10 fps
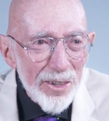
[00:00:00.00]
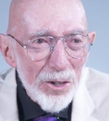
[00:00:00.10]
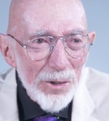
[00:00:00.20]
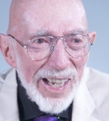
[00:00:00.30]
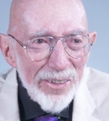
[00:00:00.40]

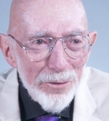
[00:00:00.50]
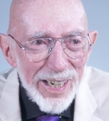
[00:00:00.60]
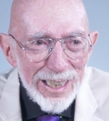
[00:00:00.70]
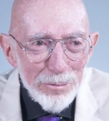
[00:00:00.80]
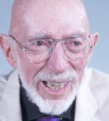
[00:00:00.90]
go down the
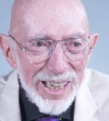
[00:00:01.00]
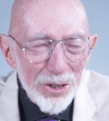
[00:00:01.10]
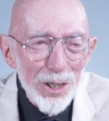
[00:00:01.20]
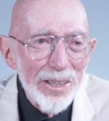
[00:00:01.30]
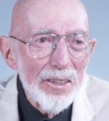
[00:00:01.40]
final black
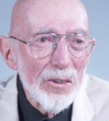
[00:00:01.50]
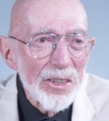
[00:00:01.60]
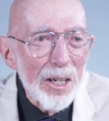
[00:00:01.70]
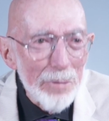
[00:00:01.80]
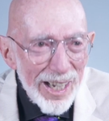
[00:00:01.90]
hole, and don't
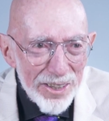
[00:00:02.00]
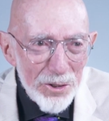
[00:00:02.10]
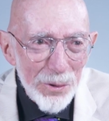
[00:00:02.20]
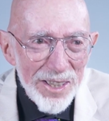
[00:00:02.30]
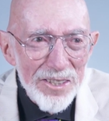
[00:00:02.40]
come out
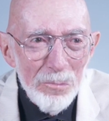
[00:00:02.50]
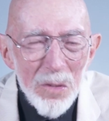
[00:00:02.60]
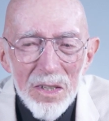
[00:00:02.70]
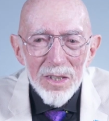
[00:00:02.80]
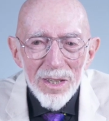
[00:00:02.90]
to us.
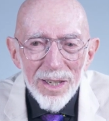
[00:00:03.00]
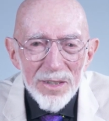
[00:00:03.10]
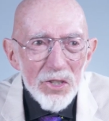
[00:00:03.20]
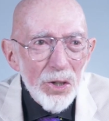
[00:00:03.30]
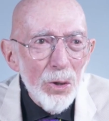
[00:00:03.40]

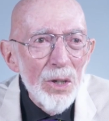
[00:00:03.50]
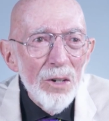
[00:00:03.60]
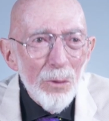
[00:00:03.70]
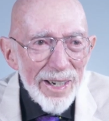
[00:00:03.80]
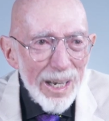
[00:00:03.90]
And so
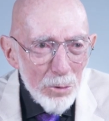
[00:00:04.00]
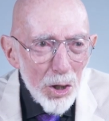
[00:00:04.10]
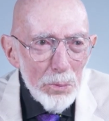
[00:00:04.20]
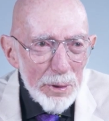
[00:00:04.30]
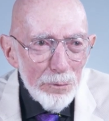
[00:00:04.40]
what I'm
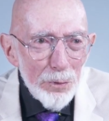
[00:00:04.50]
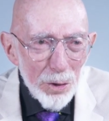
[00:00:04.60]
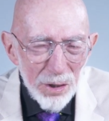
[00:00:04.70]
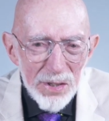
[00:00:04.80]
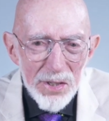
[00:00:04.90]
hoping
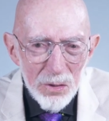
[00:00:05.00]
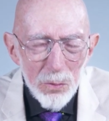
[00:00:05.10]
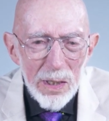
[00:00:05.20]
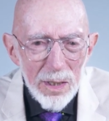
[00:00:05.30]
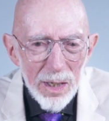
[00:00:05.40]
for is that
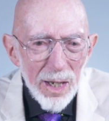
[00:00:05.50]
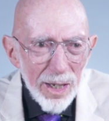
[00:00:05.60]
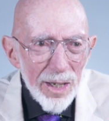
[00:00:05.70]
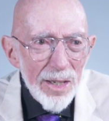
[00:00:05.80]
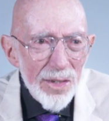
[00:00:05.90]
we
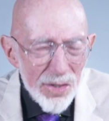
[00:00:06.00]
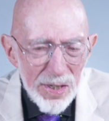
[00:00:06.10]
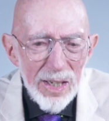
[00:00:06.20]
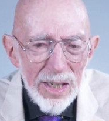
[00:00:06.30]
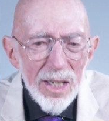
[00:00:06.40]
uh,
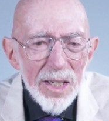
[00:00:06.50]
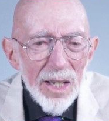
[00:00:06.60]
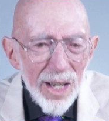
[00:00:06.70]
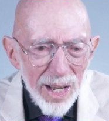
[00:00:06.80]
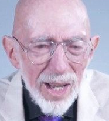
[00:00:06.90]
see
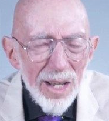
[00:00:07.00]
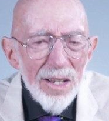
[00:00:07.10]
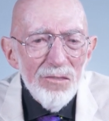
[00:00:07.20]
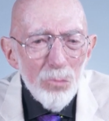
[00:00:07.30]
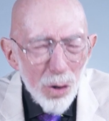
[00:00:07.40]
uh,
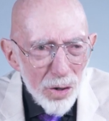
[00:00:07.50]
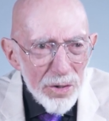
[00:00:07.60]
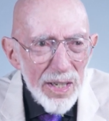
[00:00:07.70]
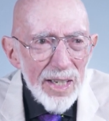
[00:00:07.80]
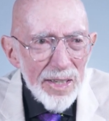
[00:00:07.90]
more
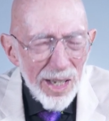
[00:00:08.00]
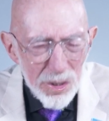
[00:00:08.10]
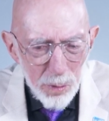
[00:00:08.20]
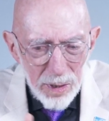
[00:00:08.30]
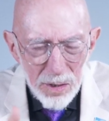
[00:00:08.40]

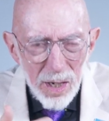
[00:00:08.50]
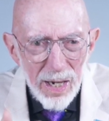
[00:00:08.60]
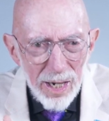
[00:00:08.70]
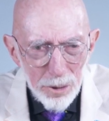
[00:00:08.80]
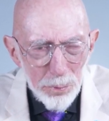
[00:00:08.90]
details, we get to
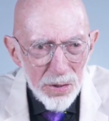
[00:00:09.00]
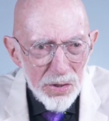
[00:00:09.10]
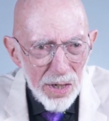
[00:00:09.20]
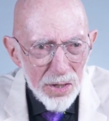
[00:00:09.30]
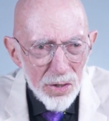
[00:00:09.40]
higher
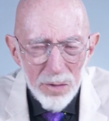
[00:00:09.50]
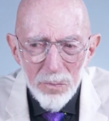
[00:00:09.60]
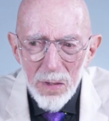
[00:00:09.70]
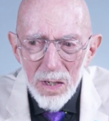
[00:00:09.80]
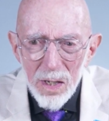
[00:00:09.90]

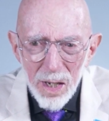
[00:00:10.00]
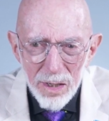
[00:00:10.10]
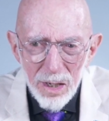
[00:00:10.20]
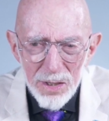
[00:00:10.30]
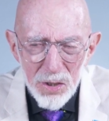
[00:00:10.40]
precision, and
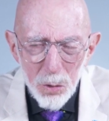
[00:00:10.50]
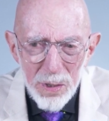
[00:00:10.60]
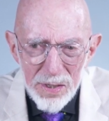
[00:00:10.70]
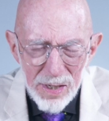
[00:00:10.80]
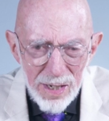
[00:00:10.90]
also
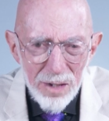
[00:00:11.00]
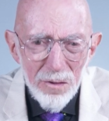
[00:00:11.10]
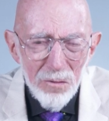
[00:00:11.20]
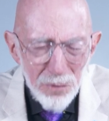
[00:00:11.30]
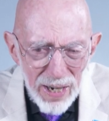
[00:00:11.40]
we see
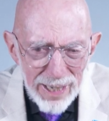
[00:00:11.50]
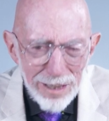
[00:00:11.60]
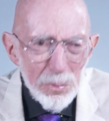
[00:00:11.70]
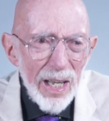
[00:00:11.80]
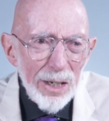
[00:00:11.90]

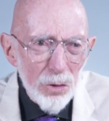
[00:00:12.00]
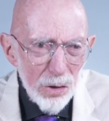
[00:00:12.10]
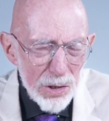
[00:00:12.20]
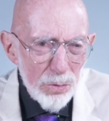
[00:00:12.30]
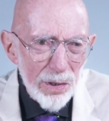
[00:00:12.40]
final black
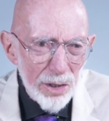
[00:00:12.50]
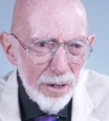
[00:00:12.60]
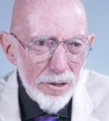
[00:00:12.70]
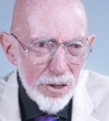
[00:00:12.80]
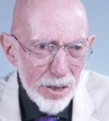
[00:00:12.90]
holes with
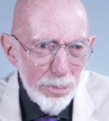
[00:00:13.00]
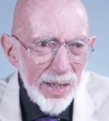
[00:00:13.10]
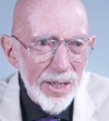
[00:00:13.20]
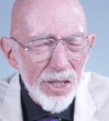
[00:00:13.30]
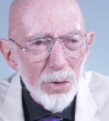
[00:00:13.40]
larger
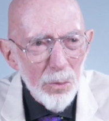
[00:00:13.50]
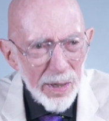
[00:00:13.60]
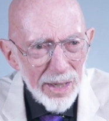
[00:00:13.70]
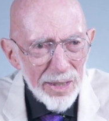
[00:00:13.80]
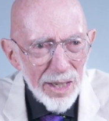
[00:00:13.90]
spins when we
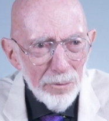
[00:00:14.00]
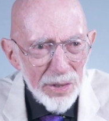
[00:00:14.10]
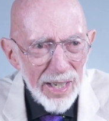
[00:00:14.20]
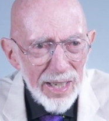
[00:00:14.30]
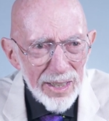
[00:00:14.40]
get enough
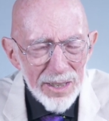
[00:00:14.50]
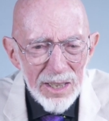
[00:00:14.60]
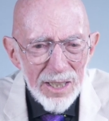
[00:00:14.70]
data,